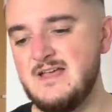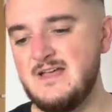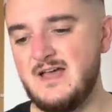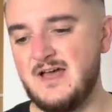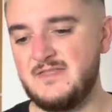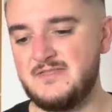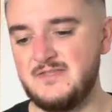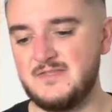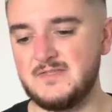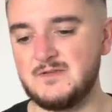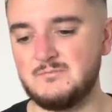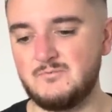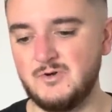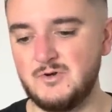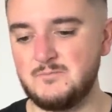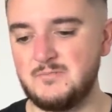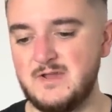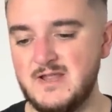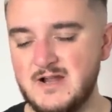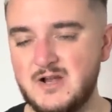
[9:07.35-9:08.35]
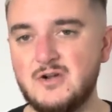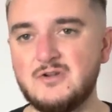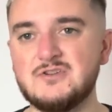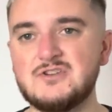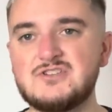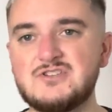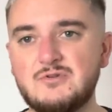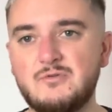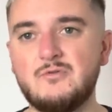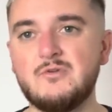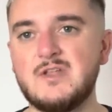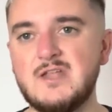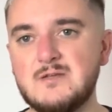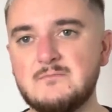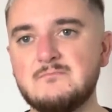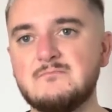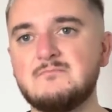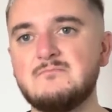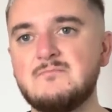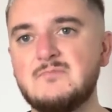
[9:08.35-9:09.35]
I think there would be a
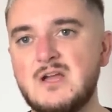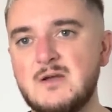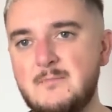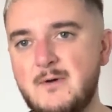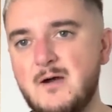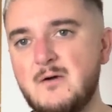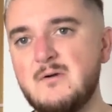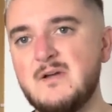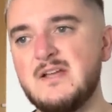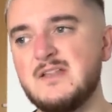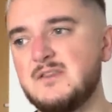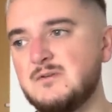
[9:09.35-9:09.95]
consortium about it.